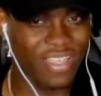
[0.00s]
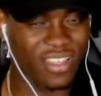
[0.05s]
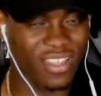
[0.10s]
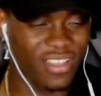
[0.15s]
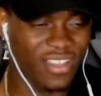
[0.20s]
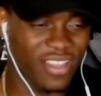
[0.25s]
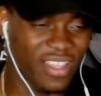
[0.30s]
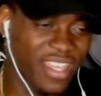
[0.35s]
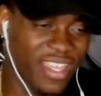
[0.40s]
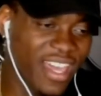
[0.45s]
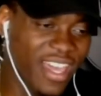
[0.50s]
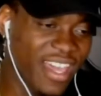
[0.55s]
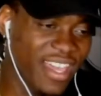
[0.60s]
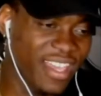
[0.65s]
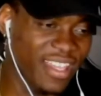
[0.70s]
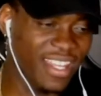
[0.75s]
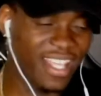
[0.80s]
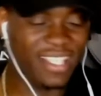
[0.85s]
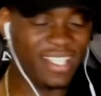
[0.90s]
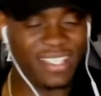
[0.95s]
Okay,
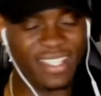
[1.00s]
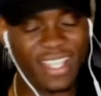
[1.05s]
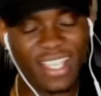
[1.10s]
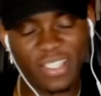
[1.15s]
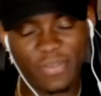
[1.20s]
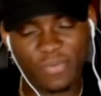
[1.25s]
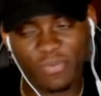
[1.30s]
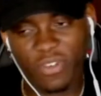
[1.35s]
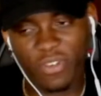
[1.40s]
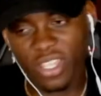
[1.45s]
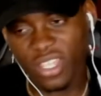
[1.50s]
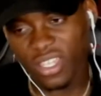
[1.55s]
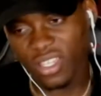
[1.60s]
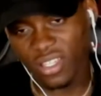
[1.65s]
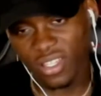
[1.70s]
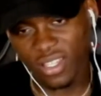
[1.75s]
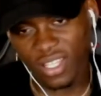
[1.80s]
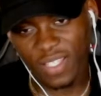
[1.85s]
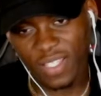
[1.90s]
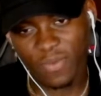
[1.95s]
that's
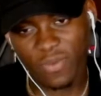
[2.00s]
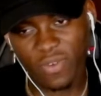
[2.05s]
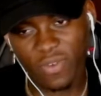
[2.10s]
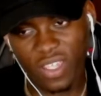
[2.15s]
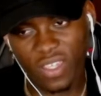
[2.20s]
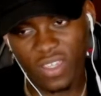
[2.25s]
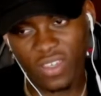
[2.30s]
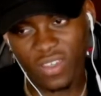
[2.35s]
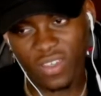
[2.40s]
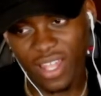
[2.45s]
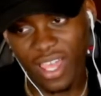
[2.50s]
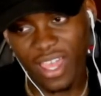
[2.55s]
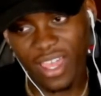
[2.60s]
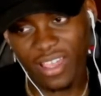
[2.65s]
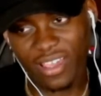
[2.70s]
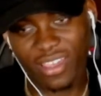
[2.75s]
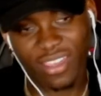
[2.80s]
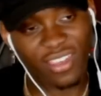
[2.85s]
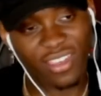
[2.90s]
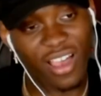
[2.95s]
pretty,
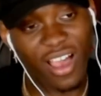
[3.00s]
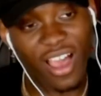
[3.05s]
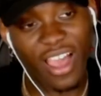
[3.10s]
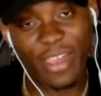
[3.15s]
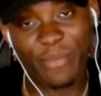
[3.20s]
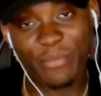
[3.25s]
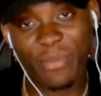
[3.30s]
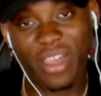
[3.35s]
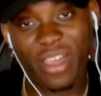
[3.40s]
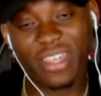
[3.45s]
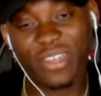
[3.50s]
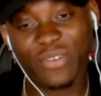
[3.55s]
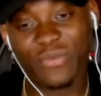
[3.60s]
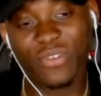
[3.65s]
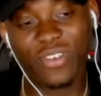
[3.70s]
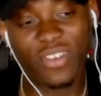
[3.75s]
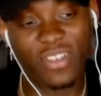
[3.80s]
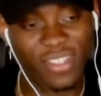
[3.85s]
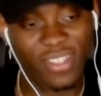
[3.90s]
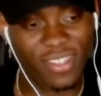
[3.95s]
like, high and mighty
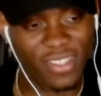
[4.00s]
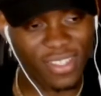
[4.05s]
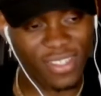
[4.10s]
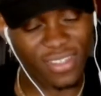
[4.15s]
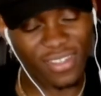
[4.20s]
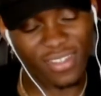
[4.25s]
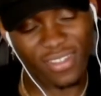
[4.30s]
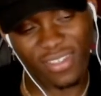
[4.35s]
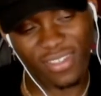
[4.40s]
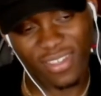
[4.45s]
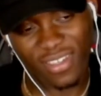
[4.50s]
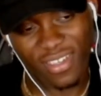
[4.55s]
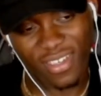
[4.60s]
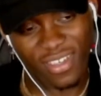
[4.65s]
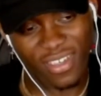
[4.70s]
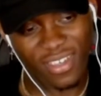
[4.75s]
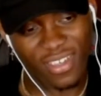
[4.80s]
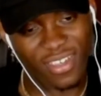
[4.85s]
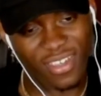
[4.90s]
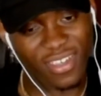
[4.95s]
words
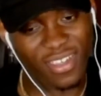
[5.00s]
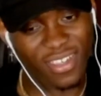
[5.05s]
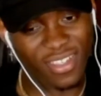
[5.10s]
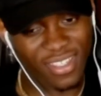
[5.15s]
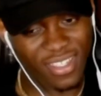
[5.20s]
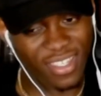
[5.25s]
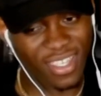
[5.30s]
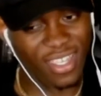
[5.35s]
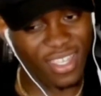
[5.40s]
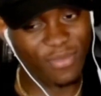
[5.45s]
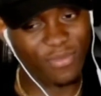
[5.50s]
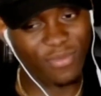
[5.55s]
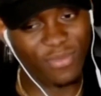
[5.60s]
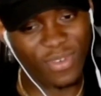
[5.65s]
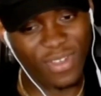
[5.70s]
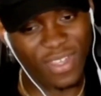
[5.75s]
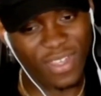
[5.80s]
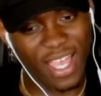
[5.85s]
to him.